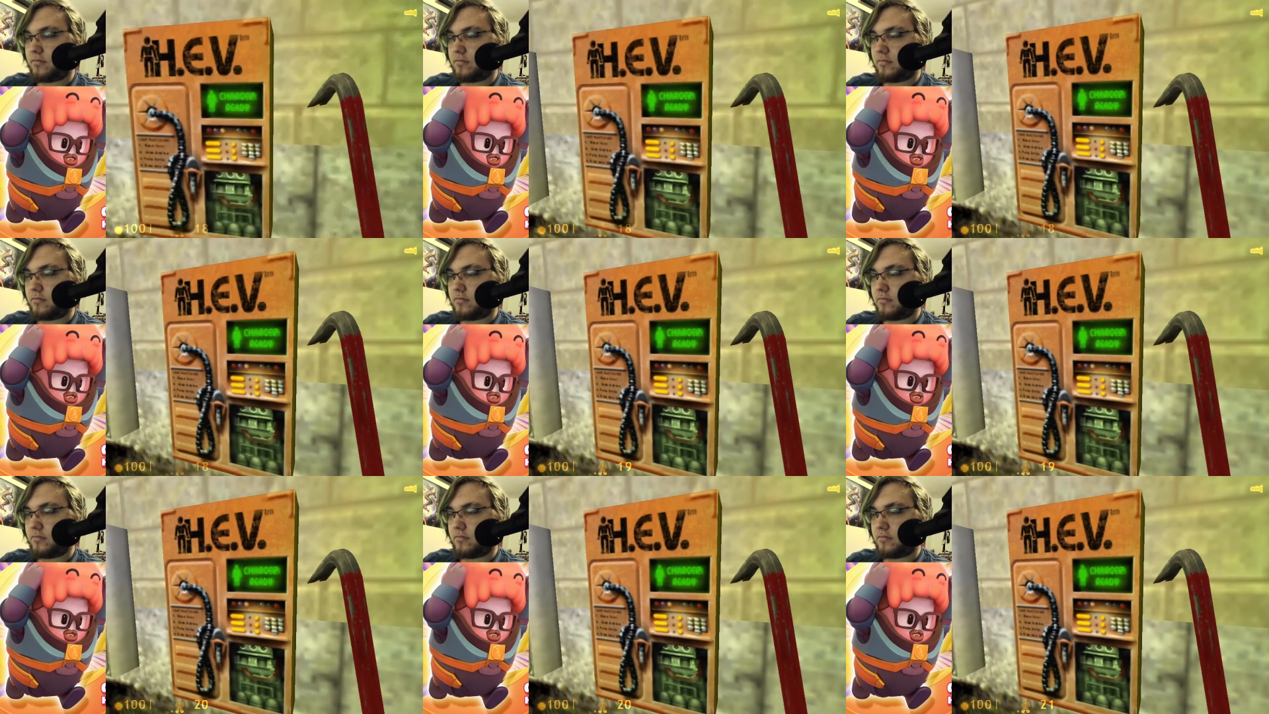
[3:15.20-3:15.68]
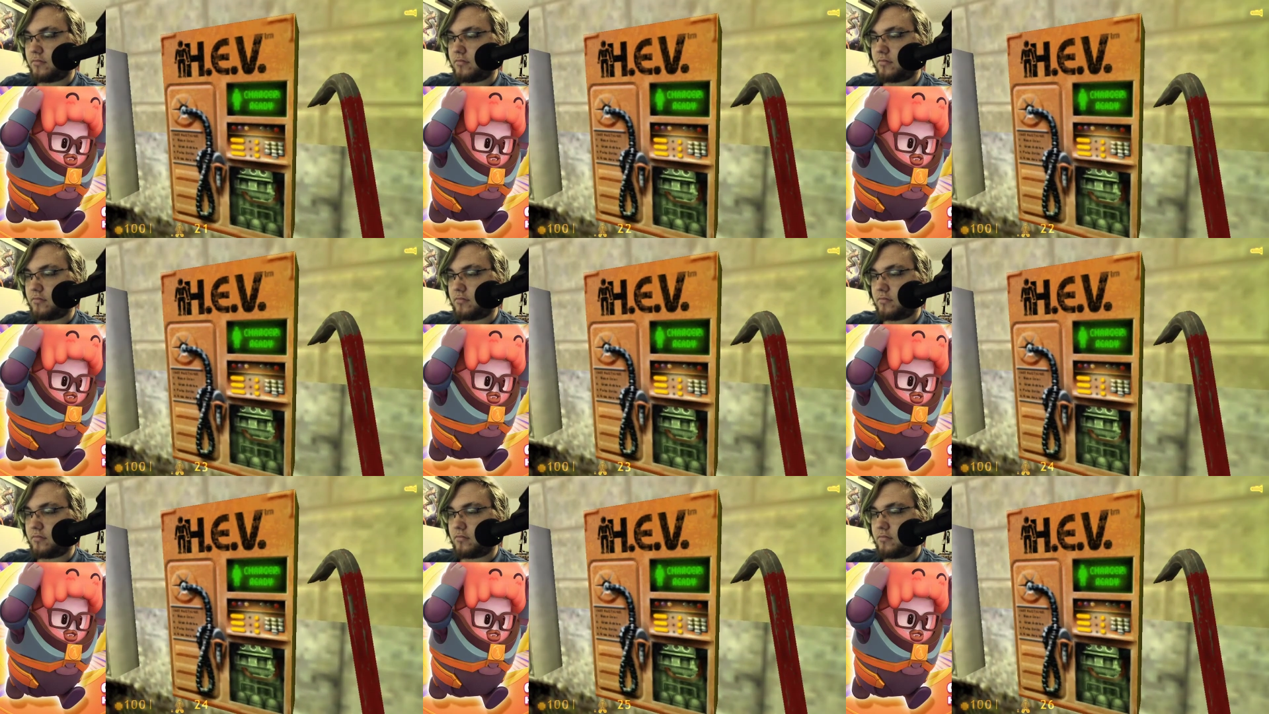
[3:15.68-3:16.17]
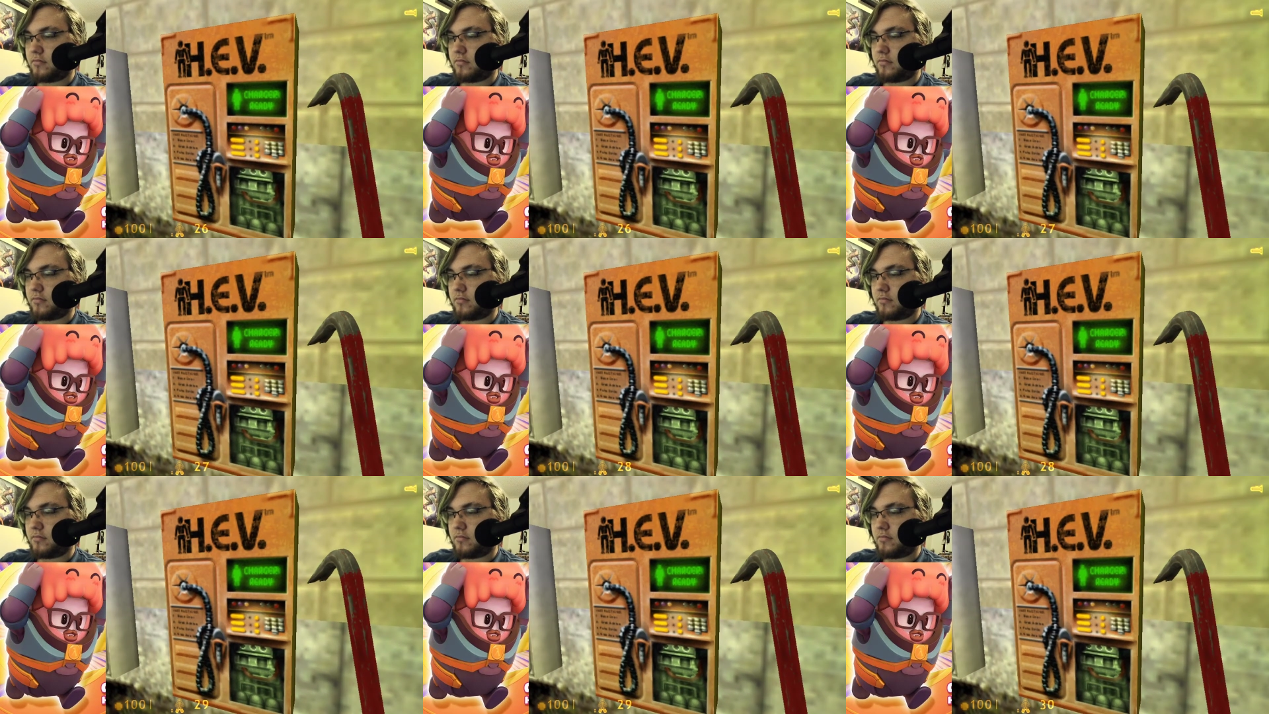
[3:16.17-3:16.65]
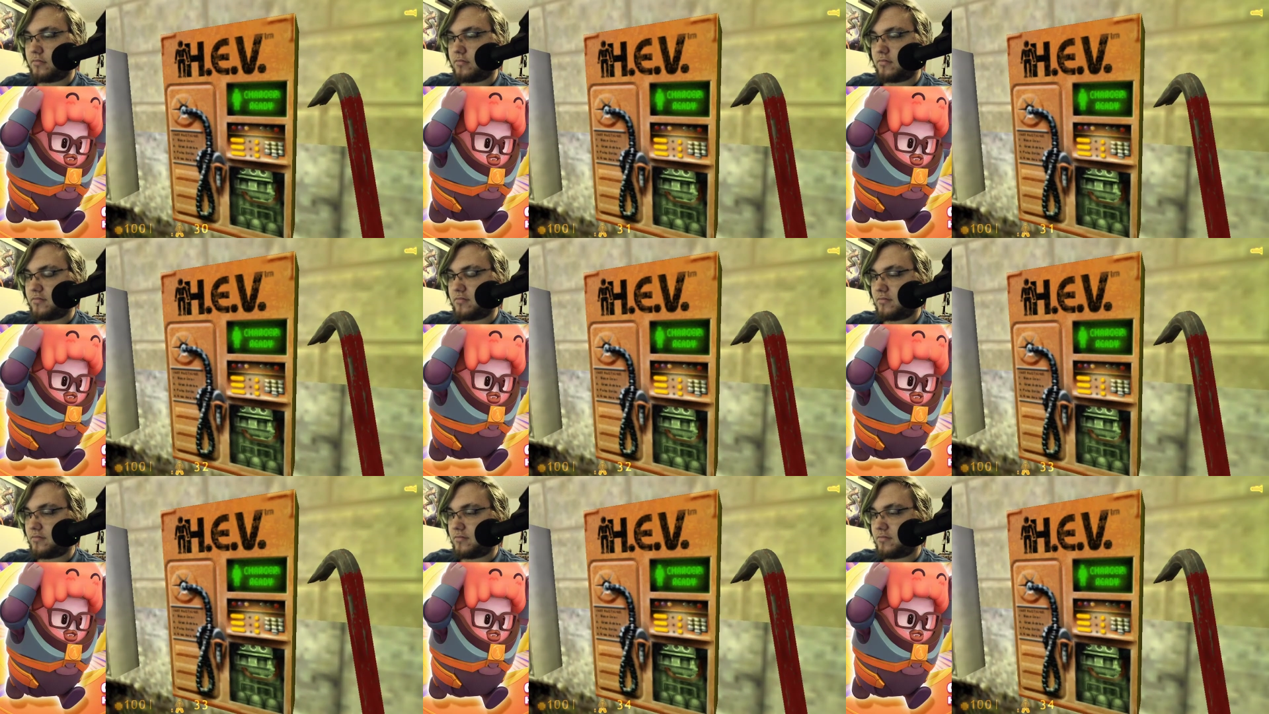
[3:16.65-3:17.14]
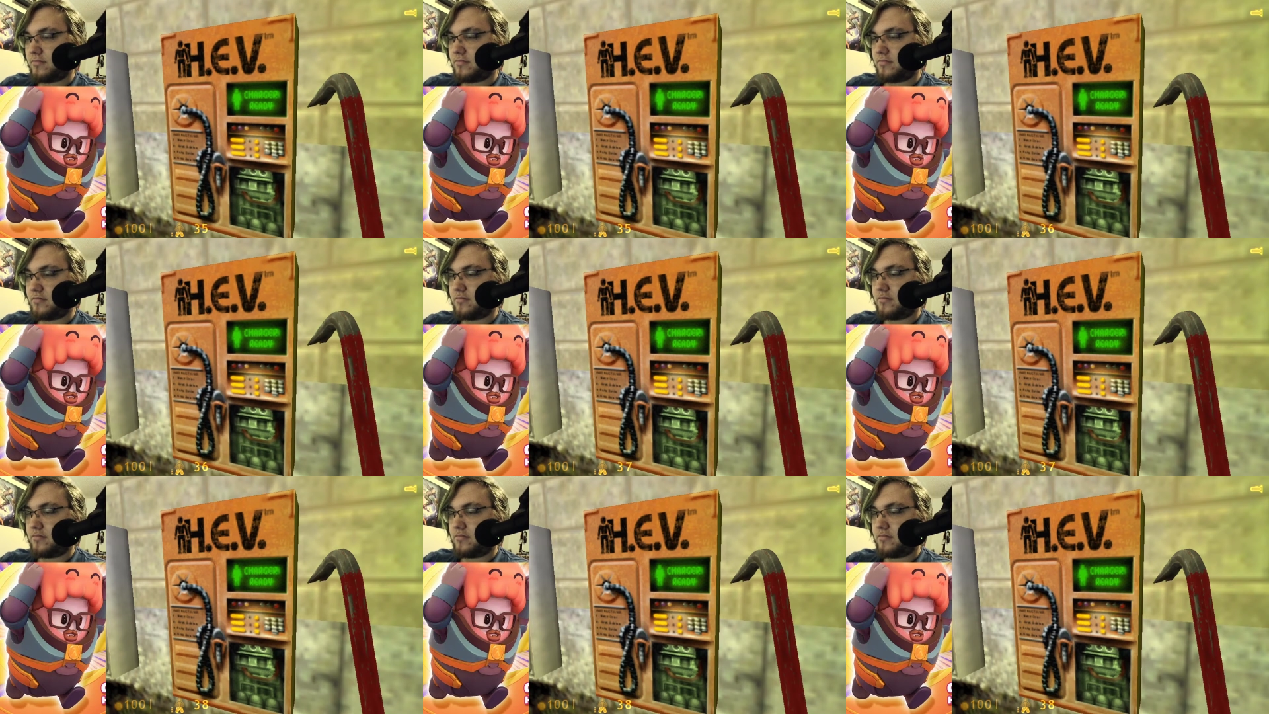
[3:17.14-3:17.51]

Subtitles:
Nothing is said.